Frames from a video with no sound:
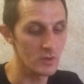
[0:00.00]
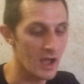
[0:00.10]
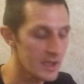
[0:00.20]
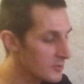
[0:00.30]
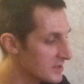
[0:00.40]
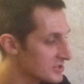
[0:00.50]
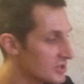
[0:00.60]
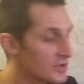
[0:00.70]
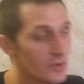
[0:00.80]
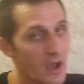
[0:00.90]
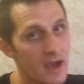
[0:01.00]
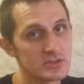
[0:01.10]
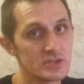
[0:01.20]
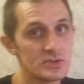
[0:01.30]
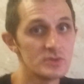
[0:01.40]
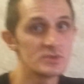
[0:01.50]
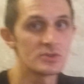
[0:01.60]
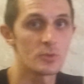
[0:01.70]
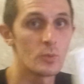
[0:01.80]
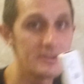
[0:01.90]
I want to show you how to use
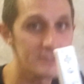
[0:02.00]
your Wii